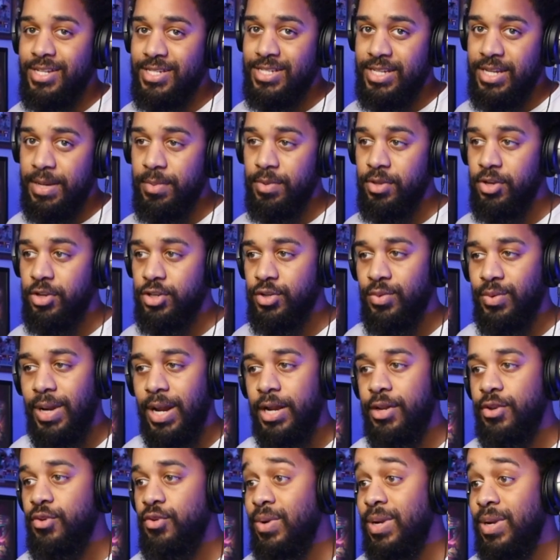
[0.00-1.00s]
is similar to what
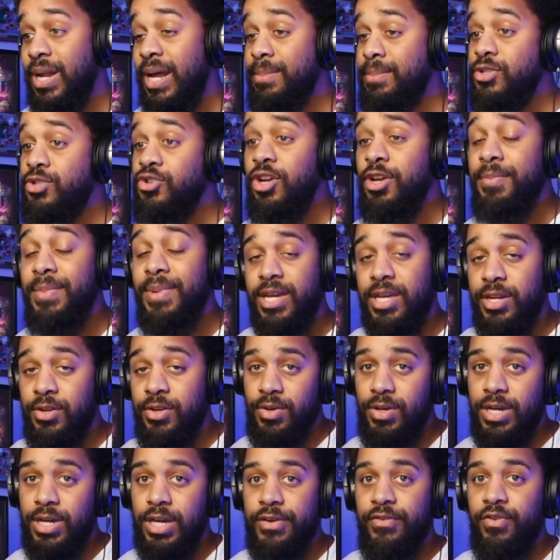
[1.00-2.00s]
I do when I'm streaming and
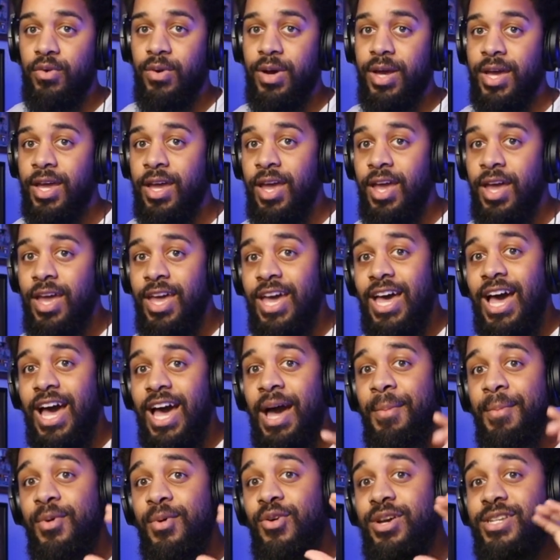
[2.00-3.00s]
do a giveaway.
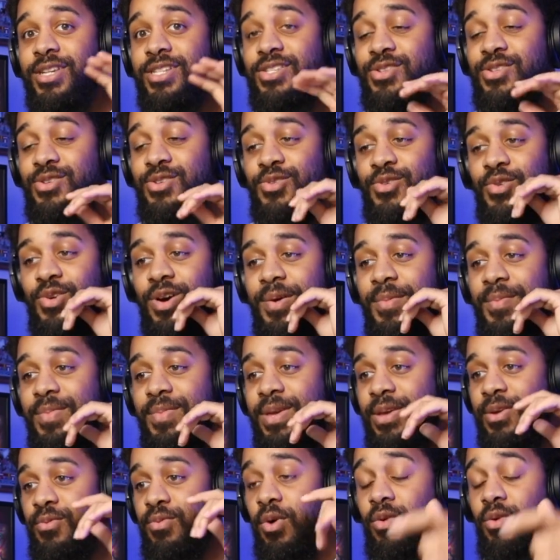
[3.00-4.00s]
I'm going to
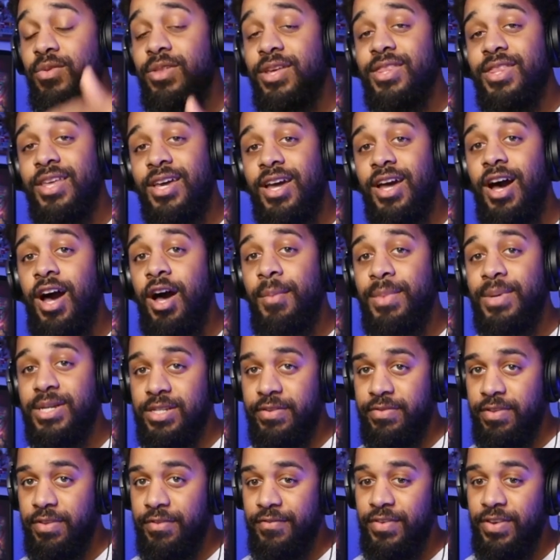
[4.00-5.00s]
be rolling the
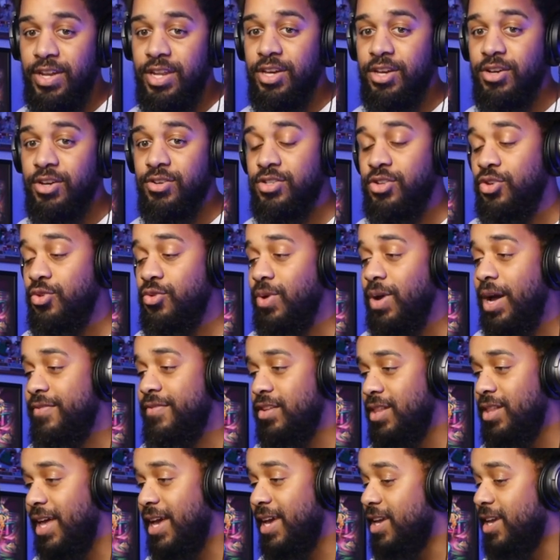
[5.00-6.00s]
comments of the video, so you'll have
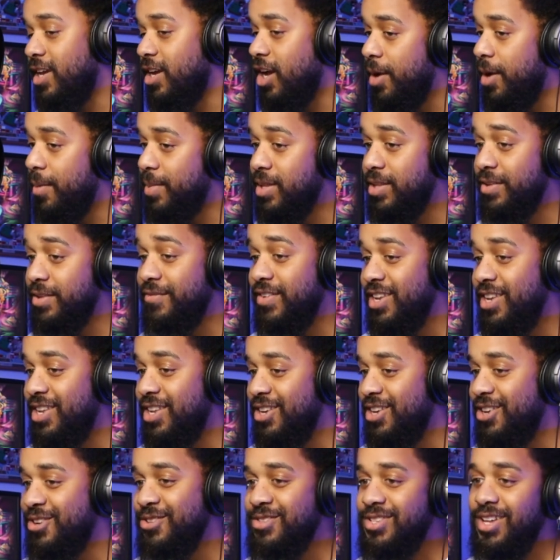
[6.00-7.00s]
to like and comment the
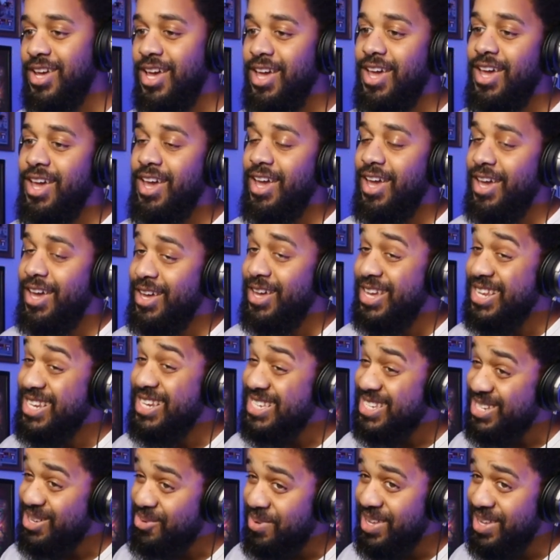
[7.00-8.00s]
videos
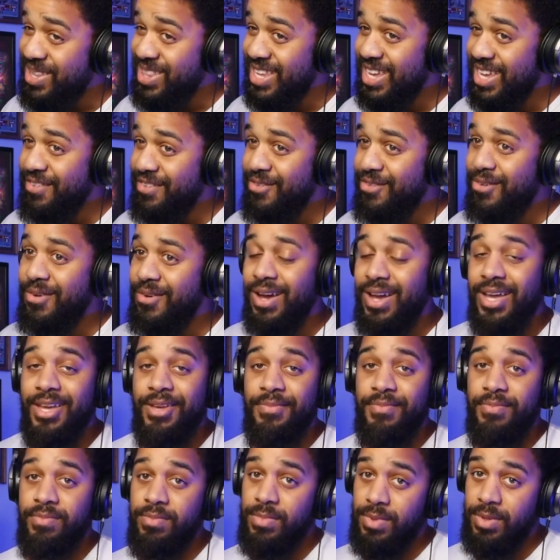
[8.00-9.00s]
to win the
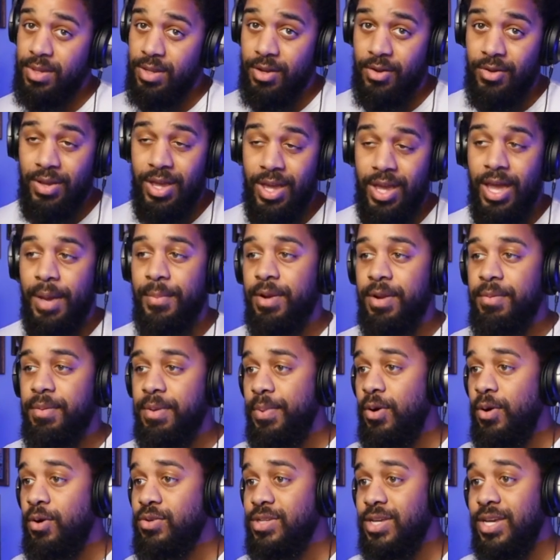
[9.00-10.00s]
giveaway. Okay, I'm gonna
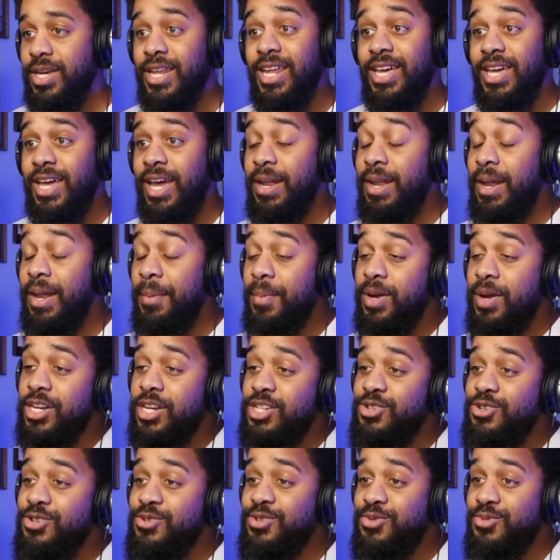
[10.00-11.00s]
be posting it and I'm gonna
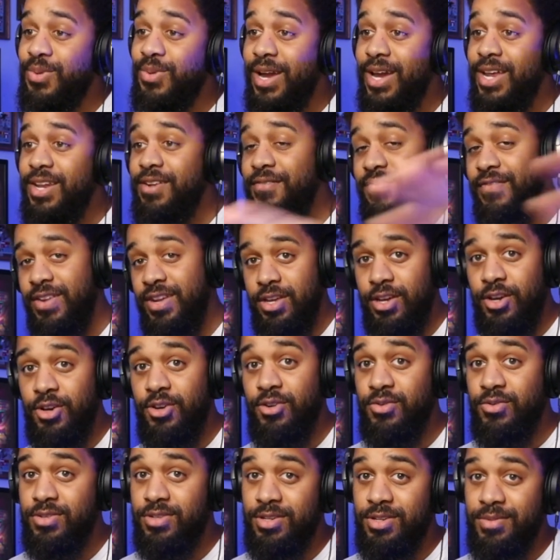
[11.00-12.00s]
choose random
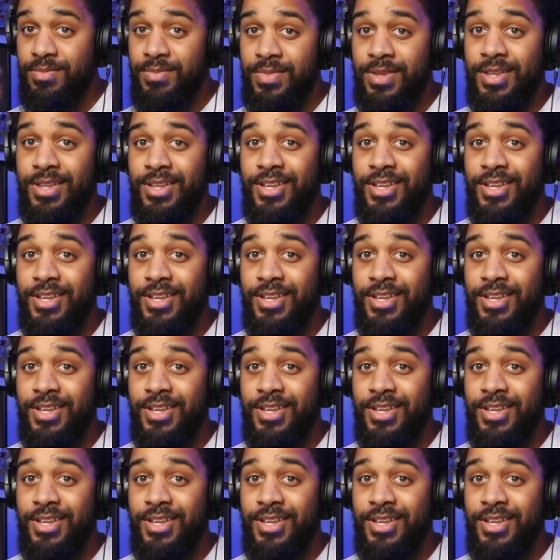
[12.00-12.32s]
videos.